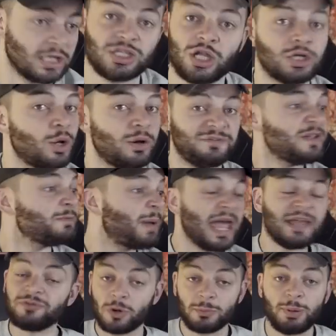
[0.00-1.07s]
I don't know if he's
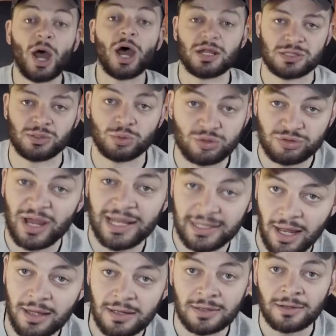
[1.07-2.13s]
paid for a personal
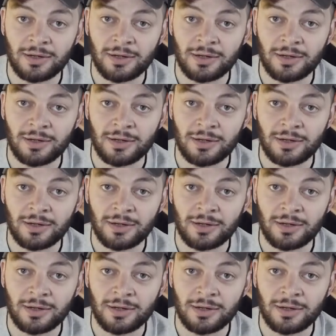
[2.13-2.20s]
trainer,